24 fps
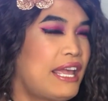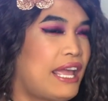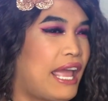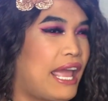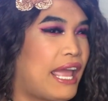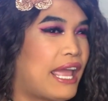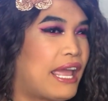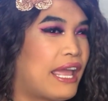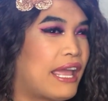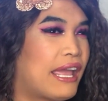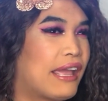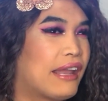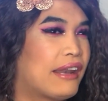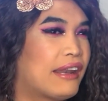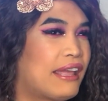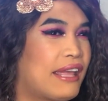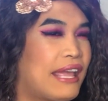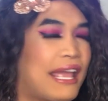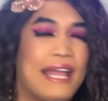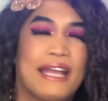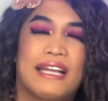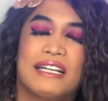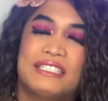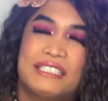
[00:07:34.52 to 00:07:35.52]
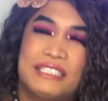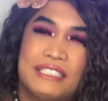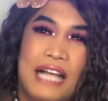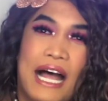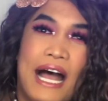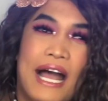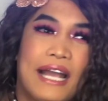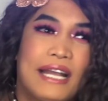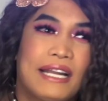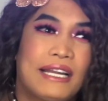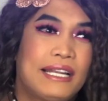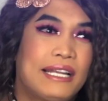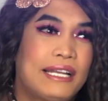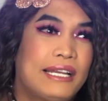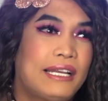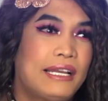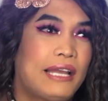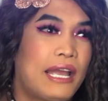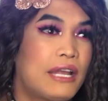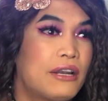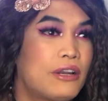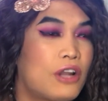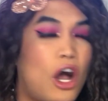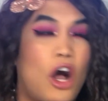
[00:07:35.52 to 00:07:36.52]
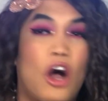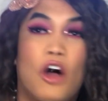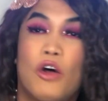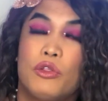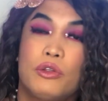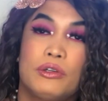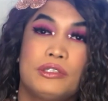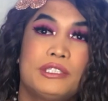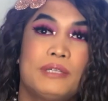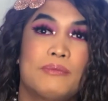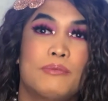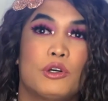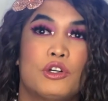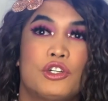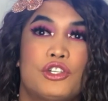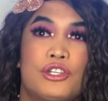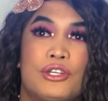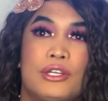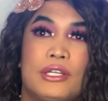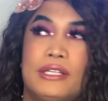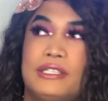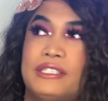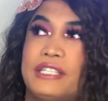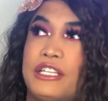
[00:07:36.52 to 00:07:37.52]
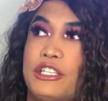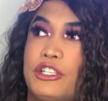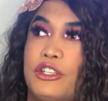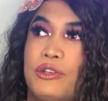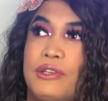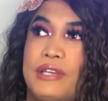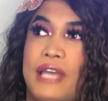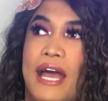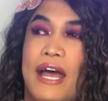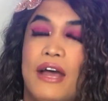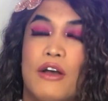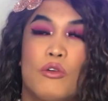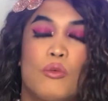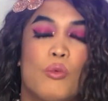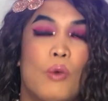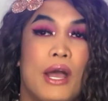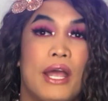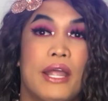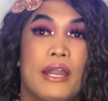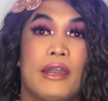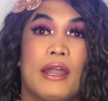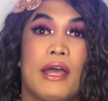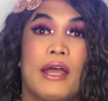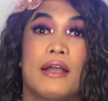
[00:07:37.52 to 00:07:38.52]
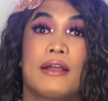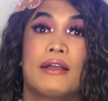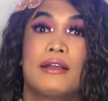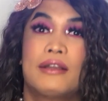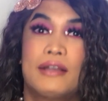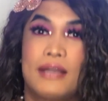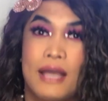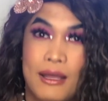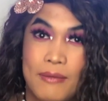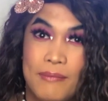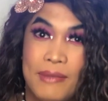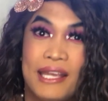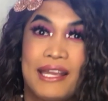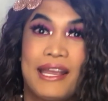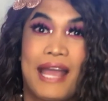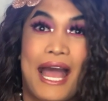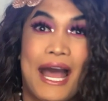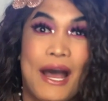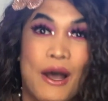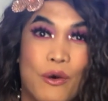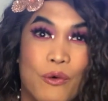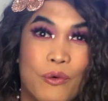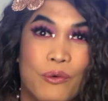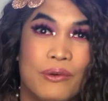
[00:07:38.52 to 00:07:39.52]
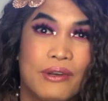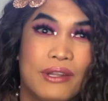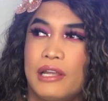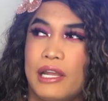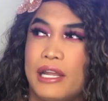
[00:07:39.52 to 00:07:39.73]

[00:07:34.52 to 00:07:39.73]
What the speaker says: and anxiety and all those emotions that you get when coming out.